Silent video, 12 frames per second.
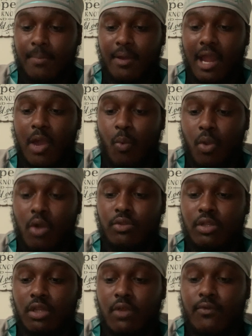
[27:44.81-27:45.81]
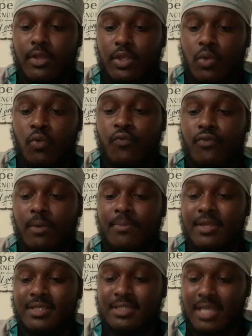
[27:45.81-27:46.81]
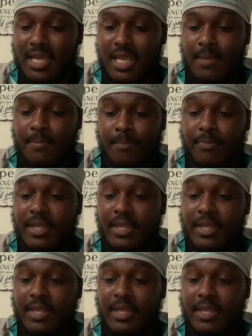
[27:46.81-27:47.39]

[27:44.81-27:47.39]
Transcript: but I will deliver you from the same.